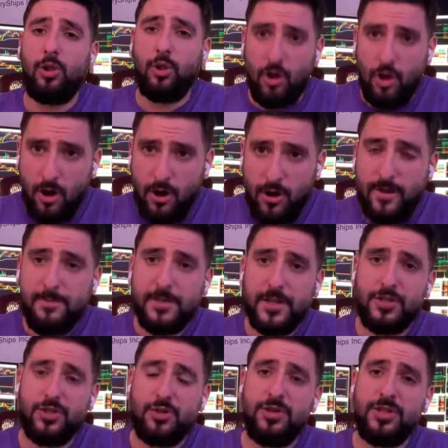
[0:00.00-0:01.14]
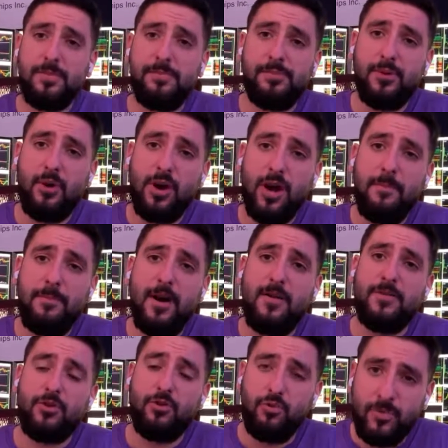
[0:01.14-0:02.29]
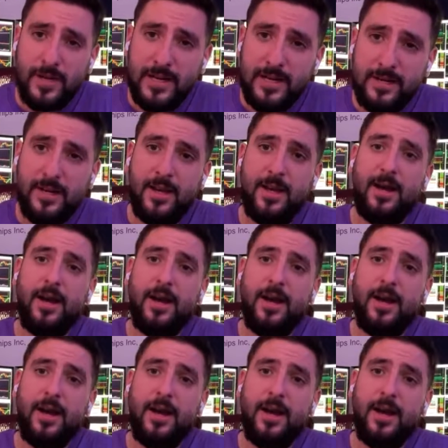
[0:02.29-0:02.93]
long as soon as it broke above green,